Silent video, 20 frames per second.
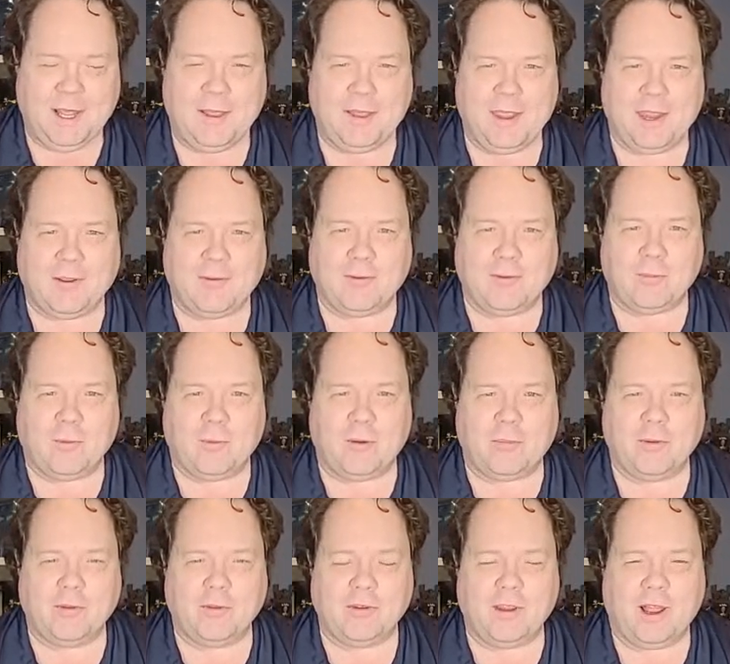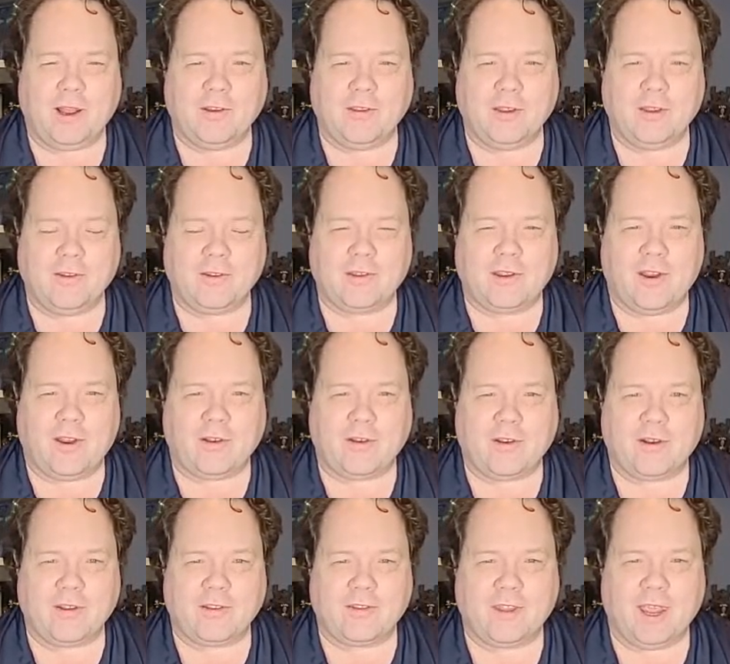was Don Cheadle's character
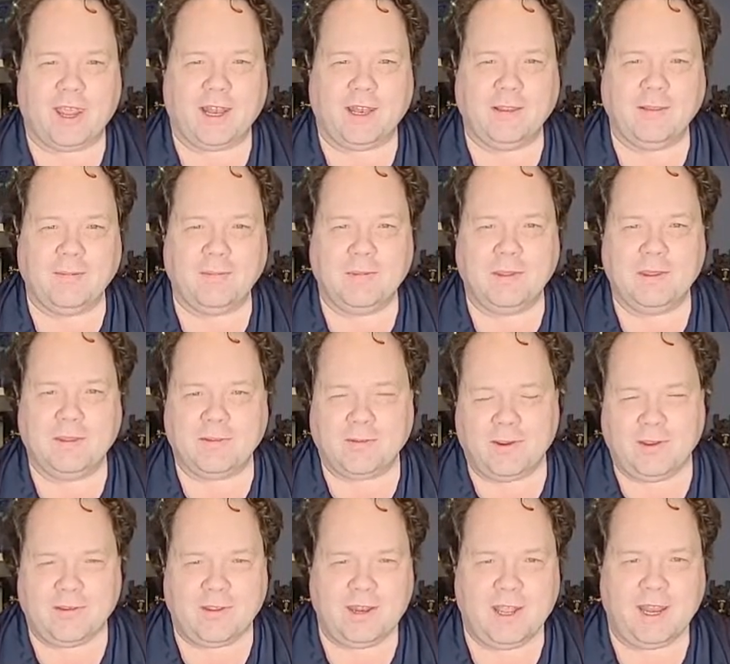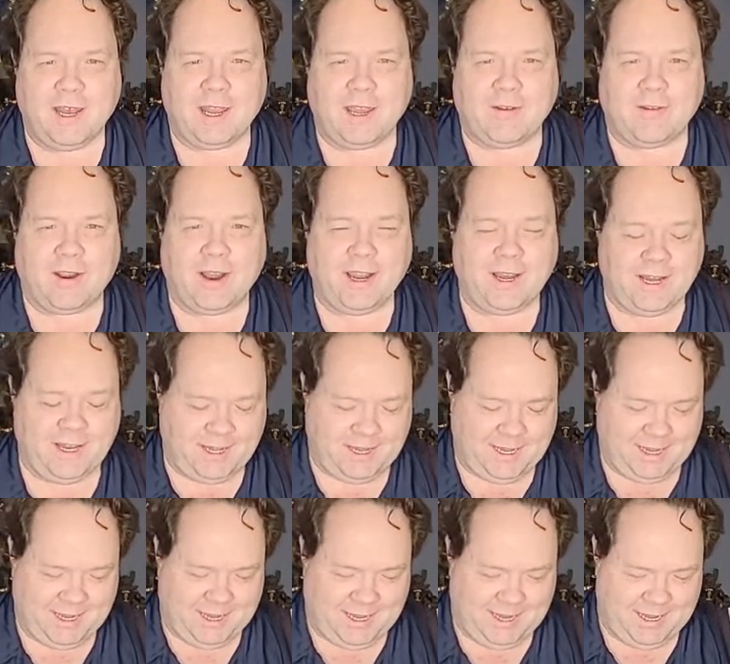in his head. So he's an idiot, right?
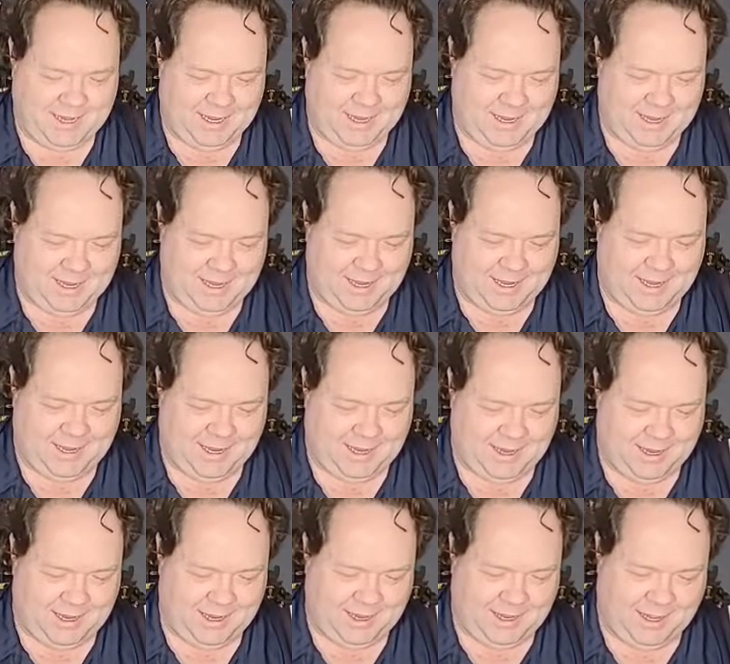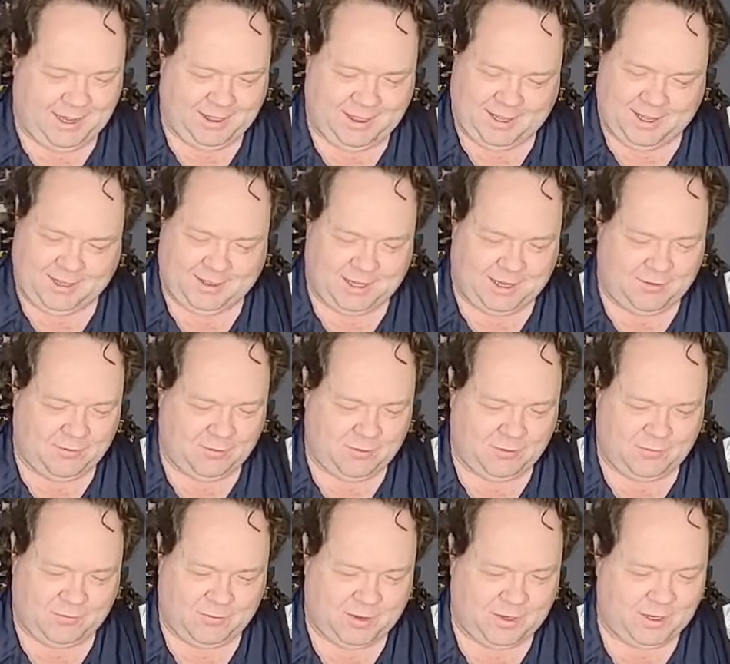I thought that was
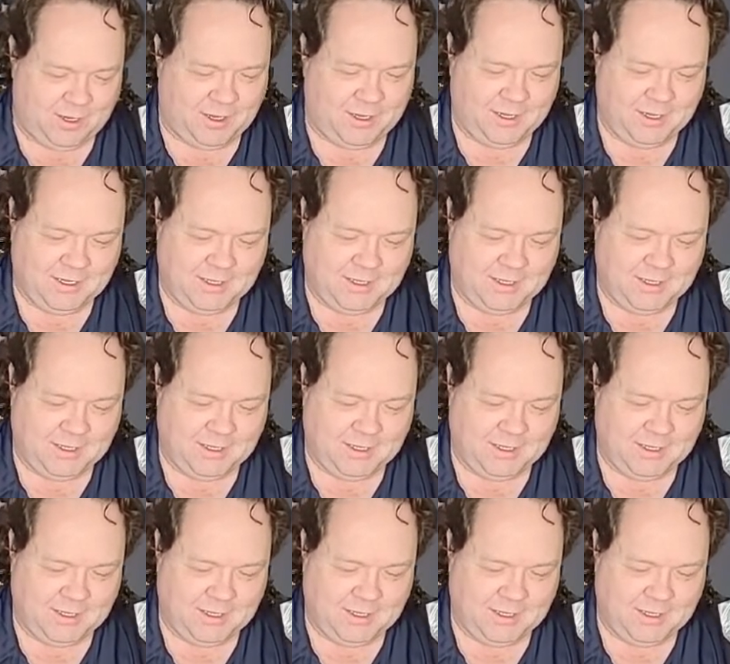funny.